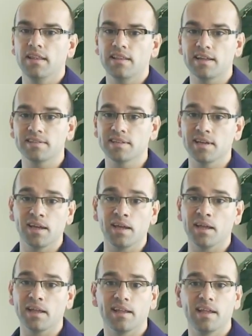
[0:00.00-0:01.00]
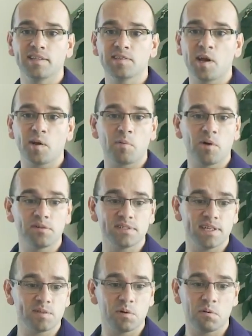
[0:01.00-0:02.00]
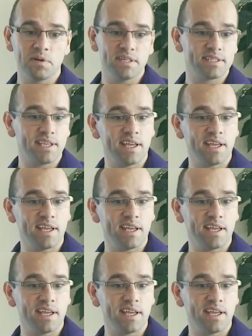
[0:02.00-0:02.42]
it's not a process where we just